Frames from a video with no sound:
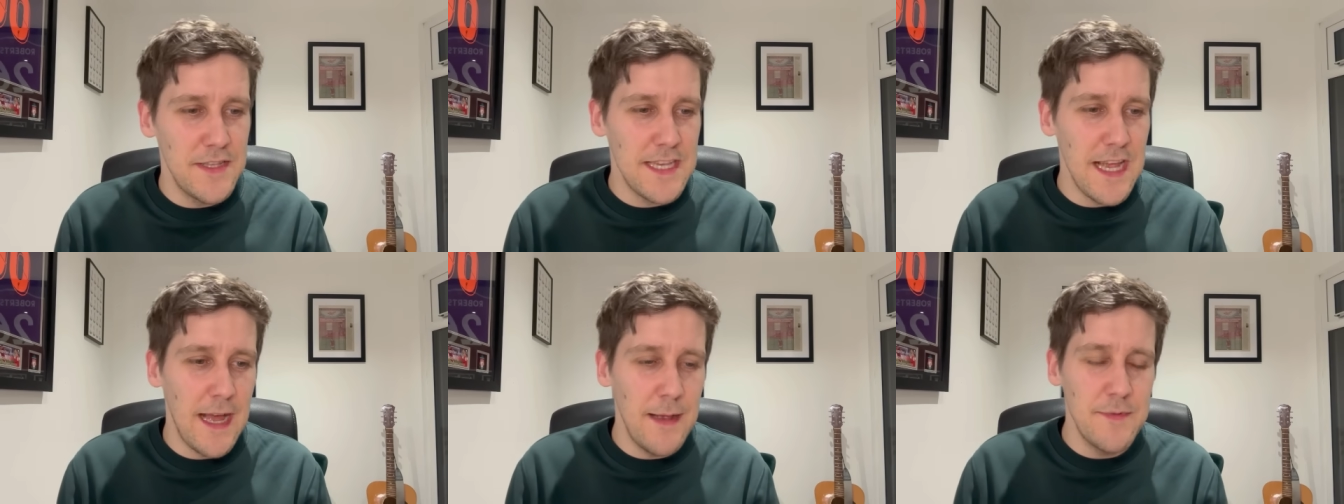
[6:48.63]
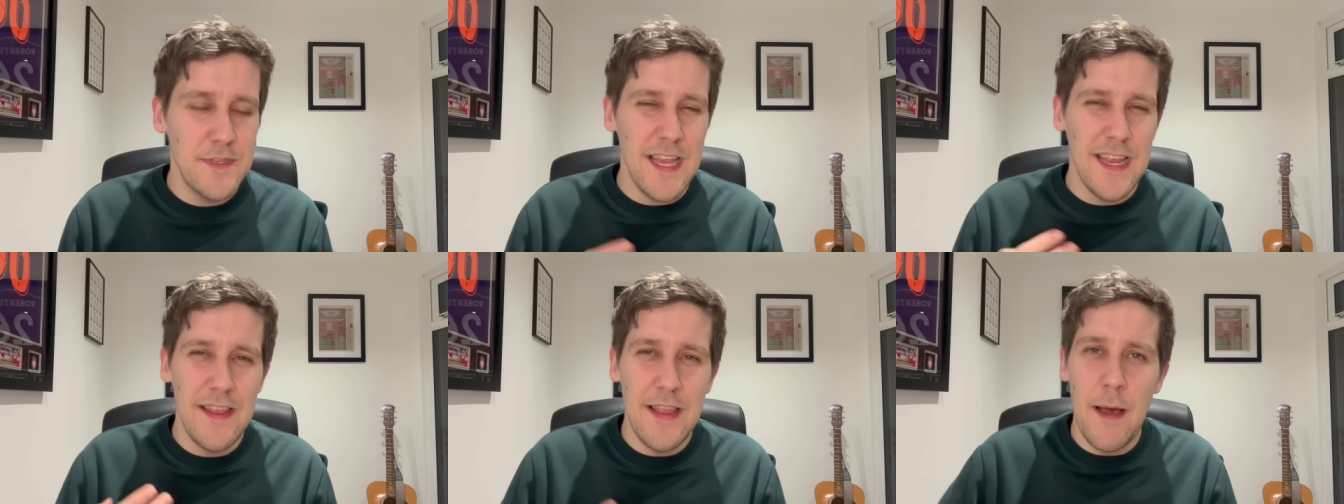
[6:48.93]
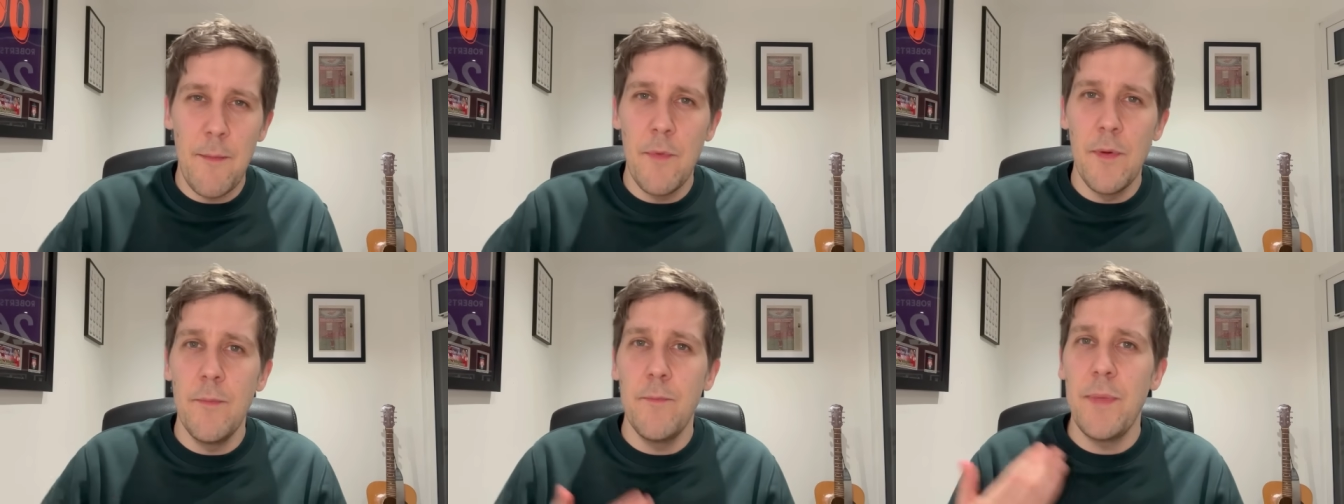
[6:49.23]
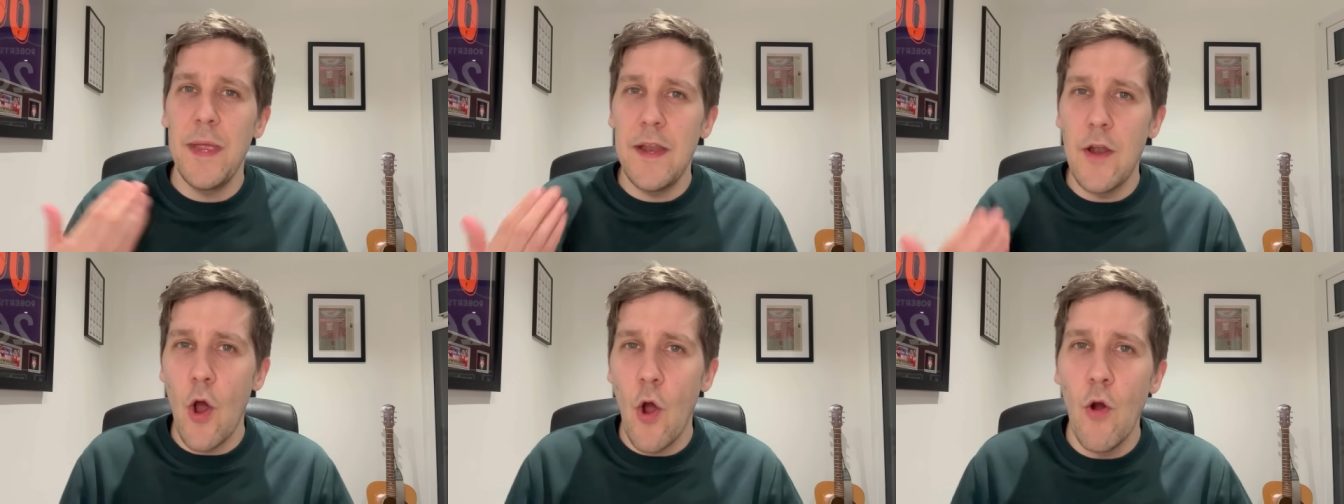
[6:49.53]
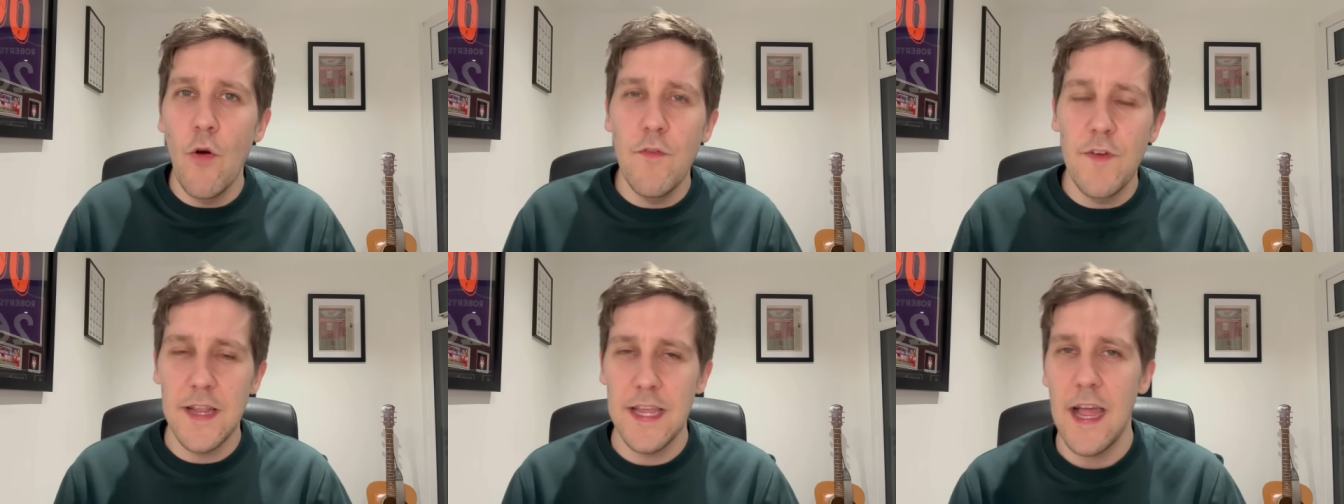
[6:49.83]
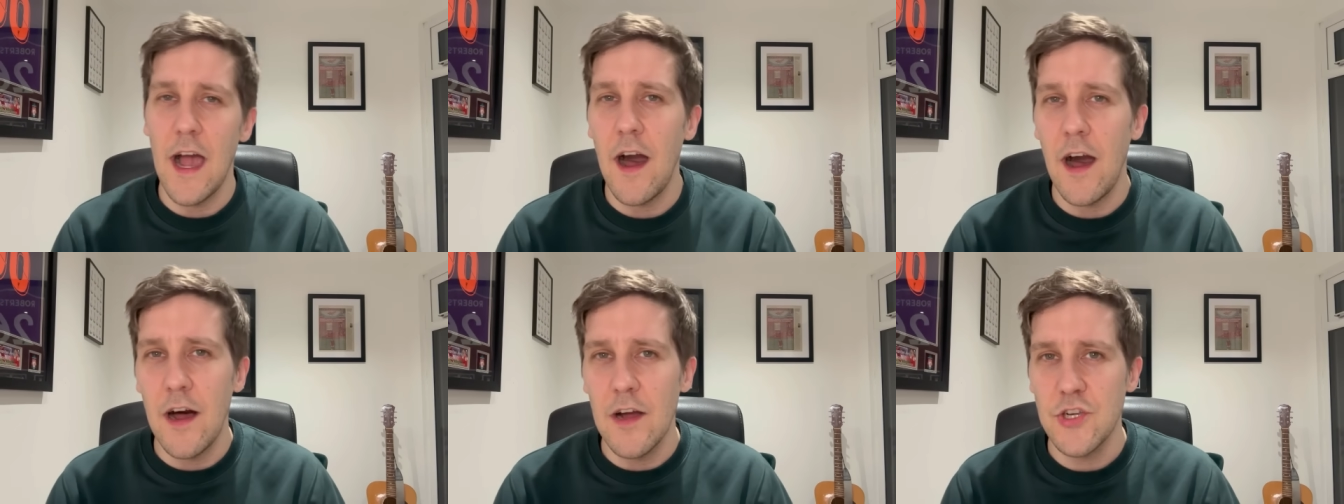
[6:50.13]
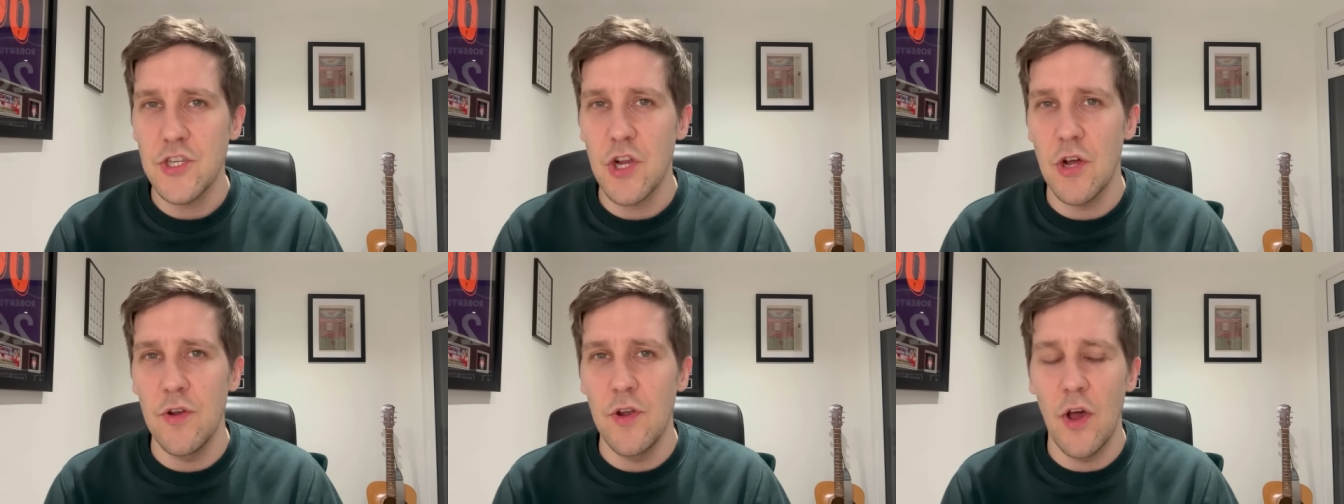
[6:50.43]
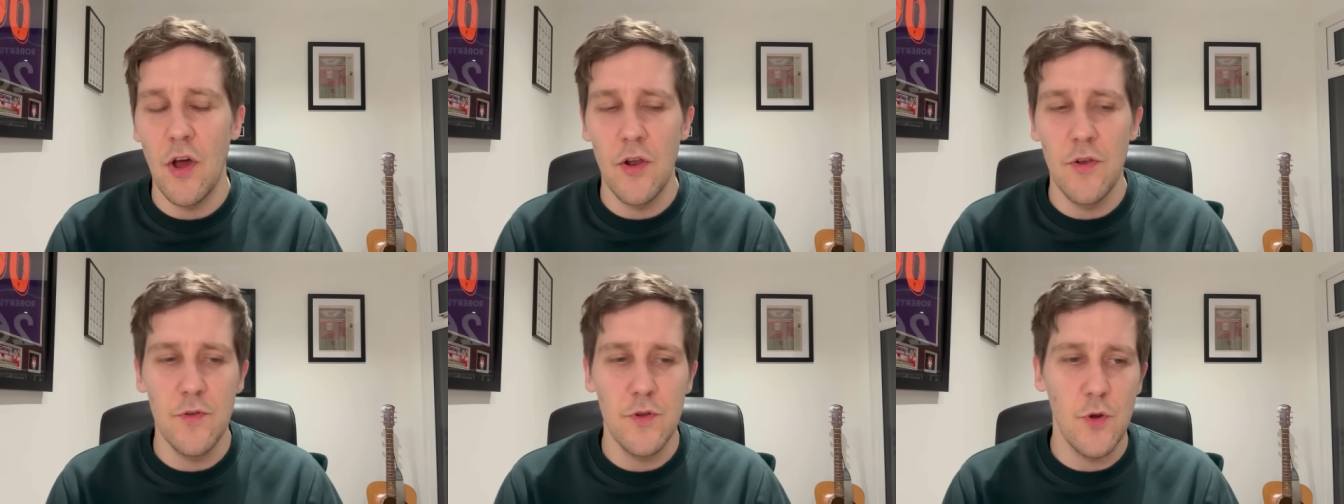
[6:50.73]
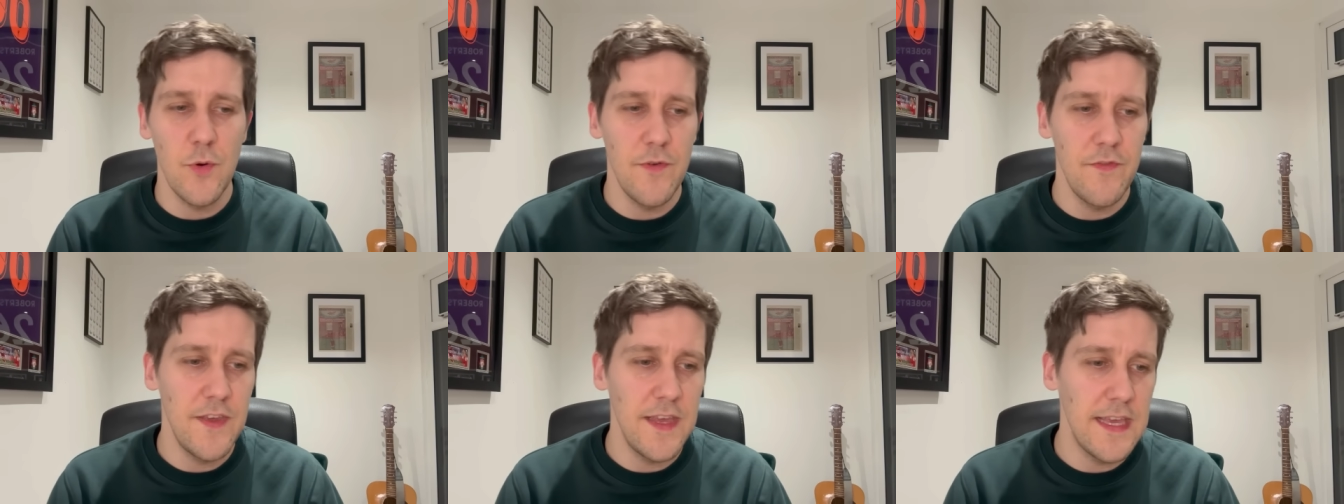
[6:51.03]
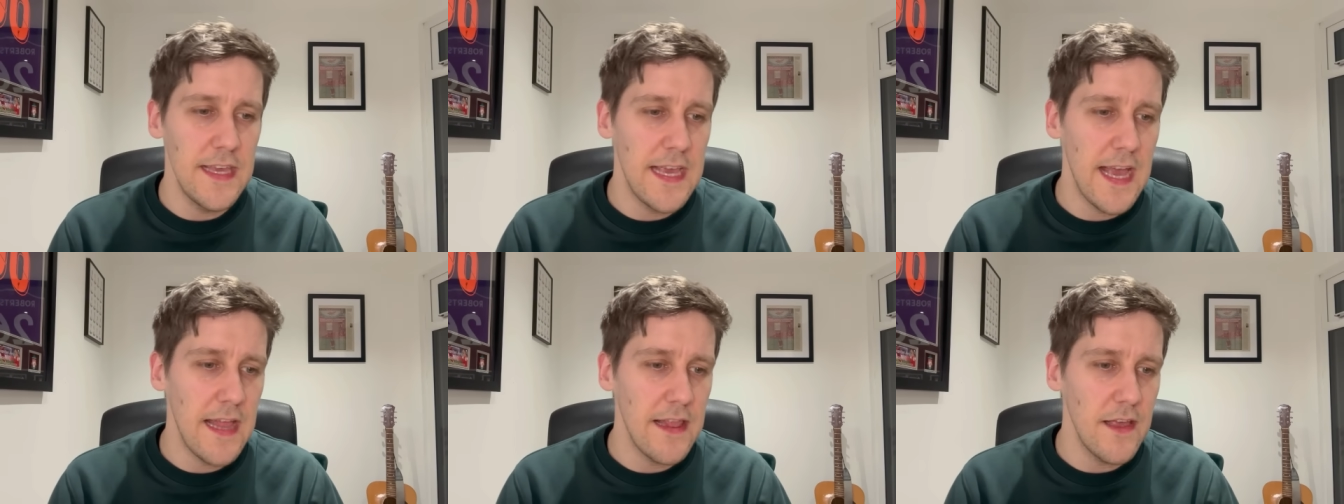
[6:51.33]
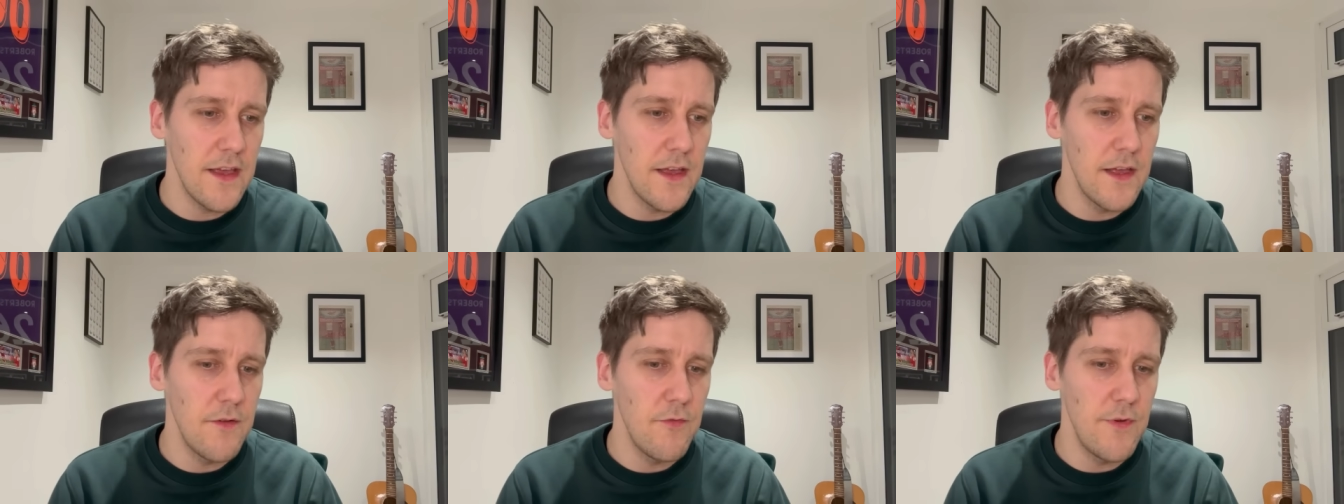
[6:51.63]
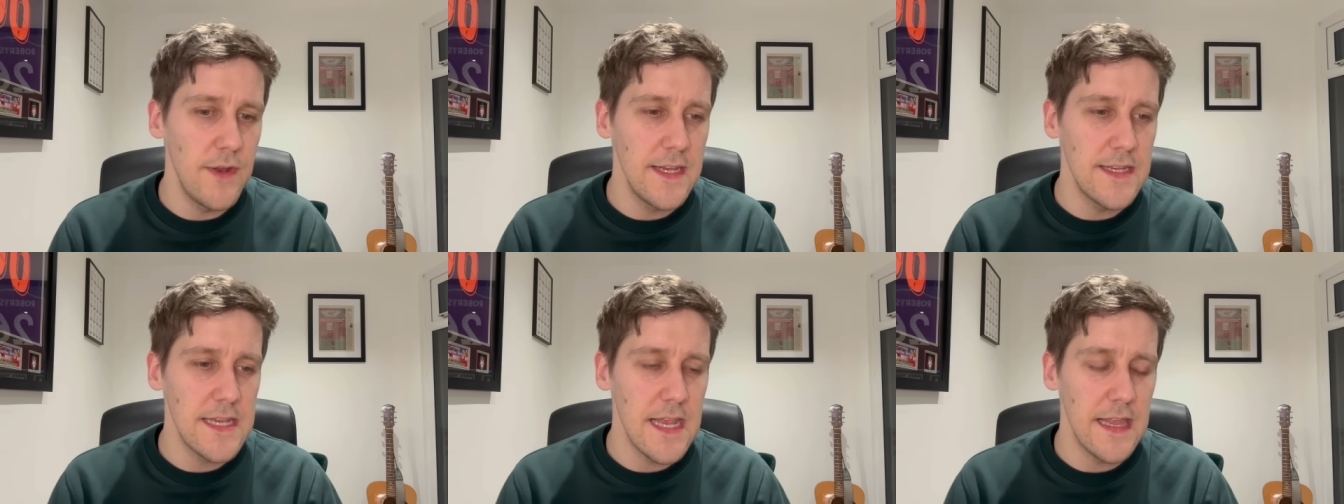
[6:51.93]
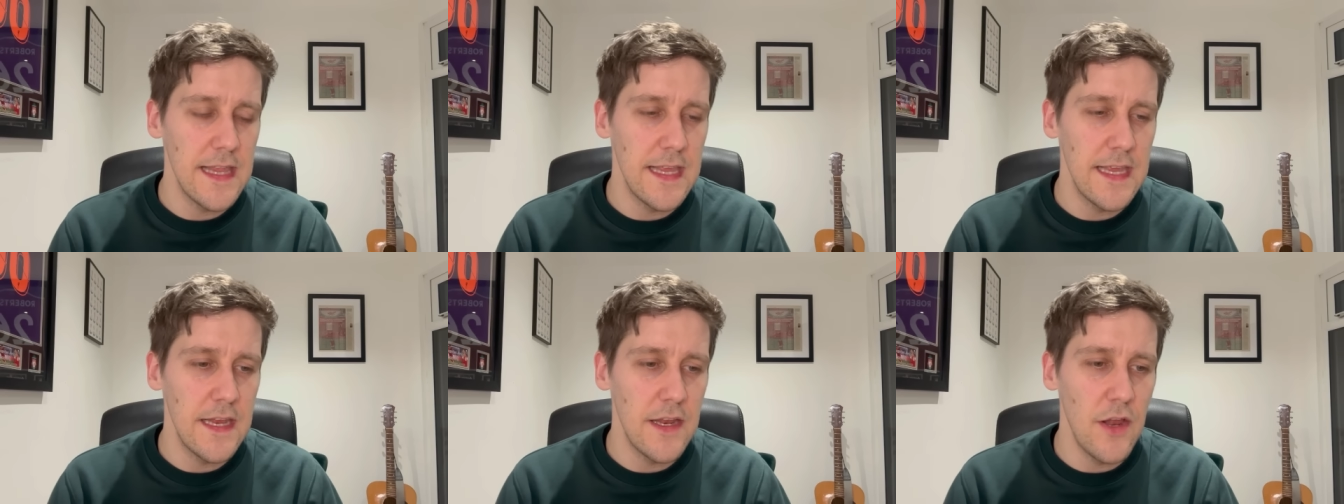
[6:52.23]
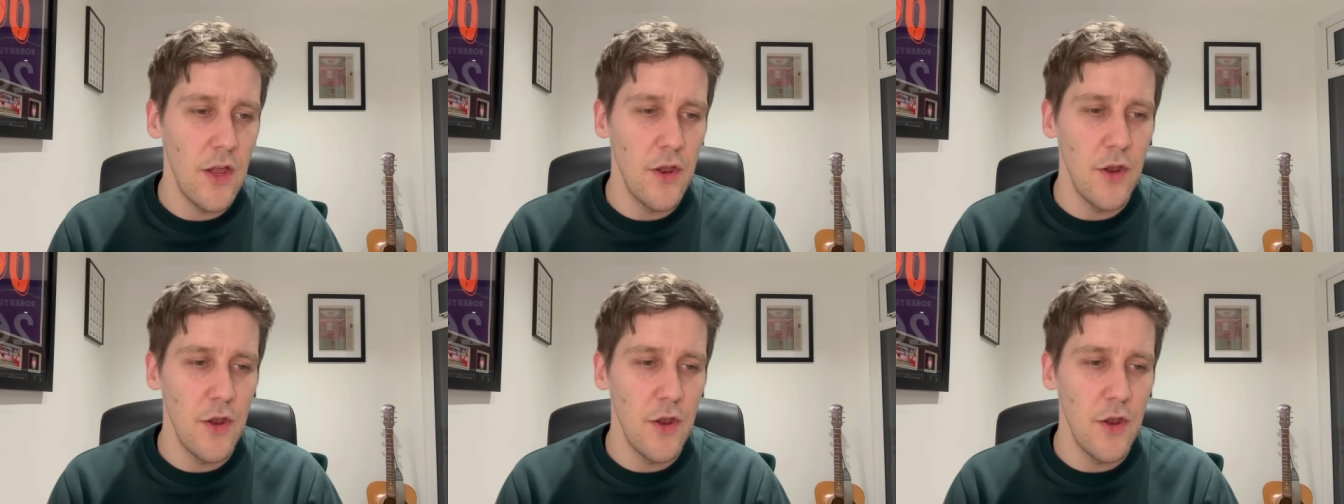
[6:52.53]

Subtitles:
times saying that I'm being overly harsh on Quiveen Kelleher recently,